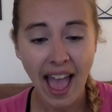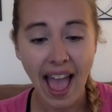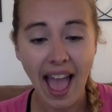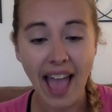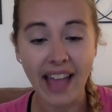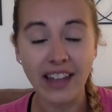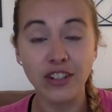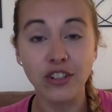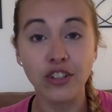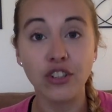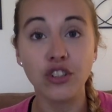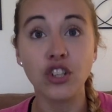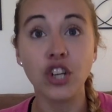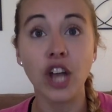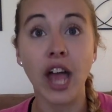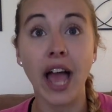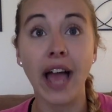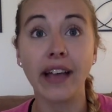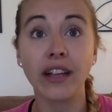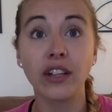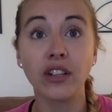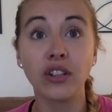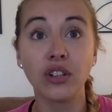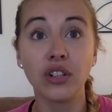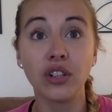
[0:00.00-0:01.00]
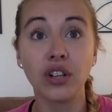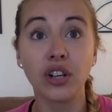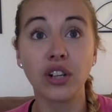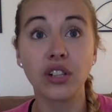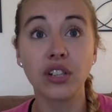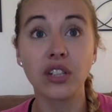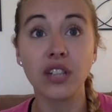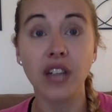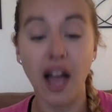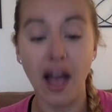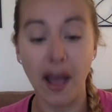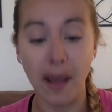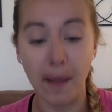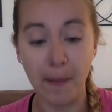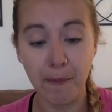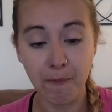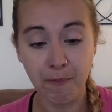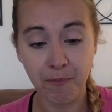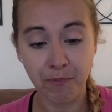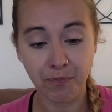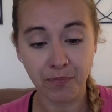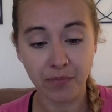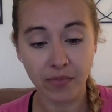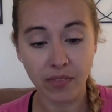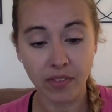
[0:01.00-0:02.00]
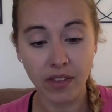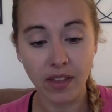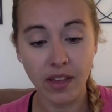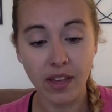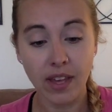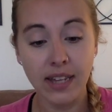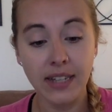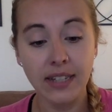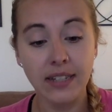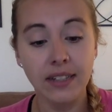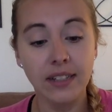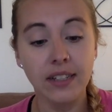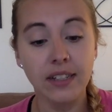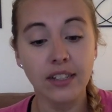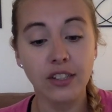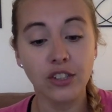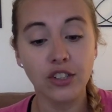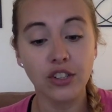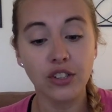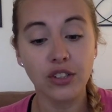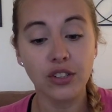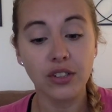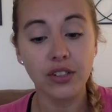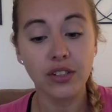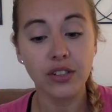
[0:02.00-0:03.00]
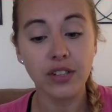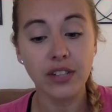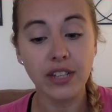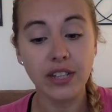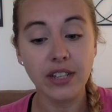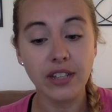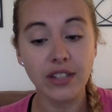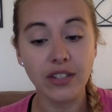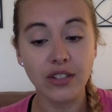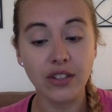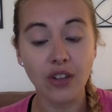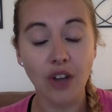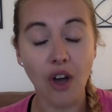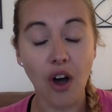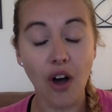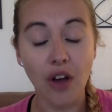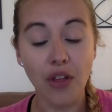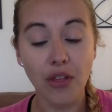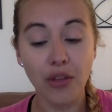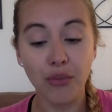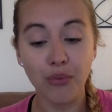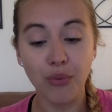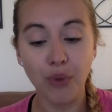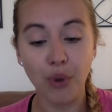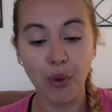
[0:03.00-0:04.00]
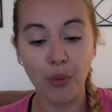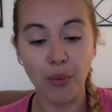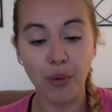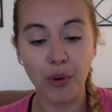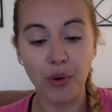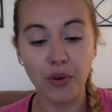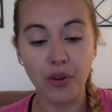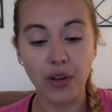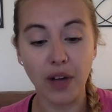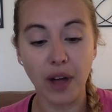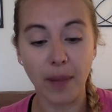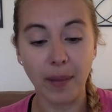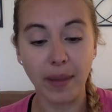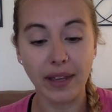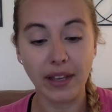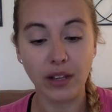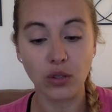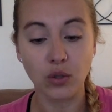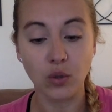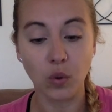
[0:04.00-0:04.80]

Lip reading: And Jack looked up. He saw the rowboat coming